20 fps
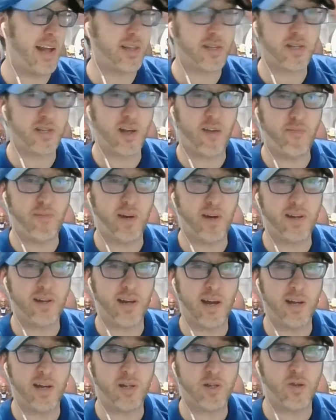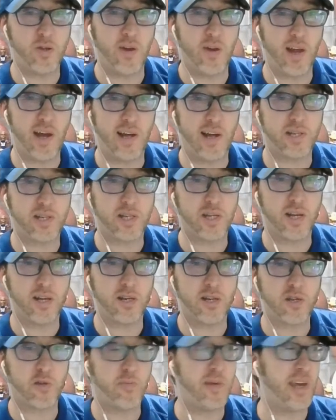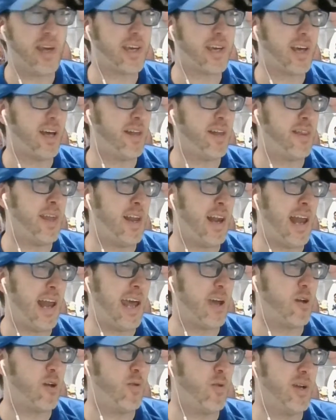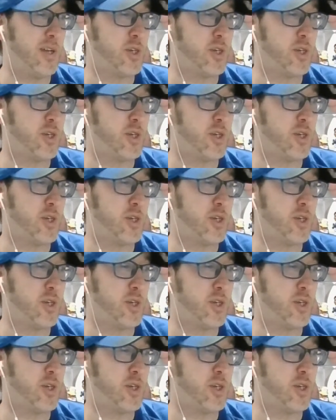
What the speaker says: stuff, but I do not speak the language.